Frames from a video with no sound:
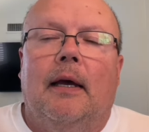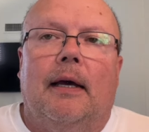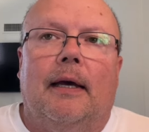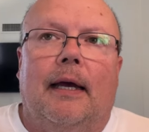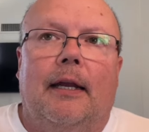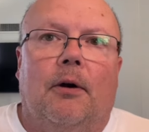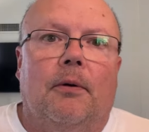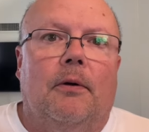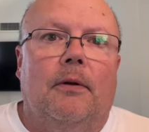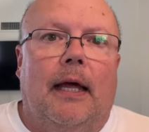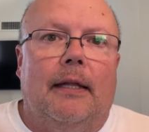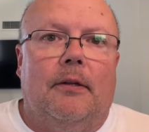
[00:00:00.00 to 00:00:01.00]
I don't
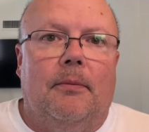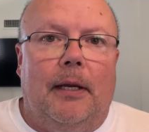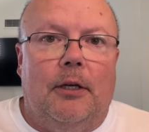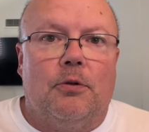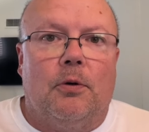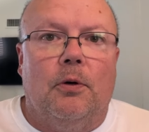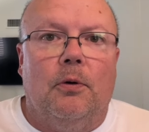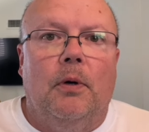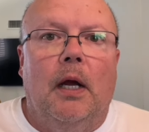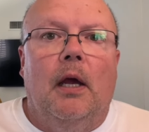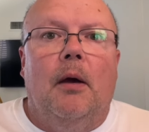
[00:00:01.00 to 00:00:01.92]
know that to be true,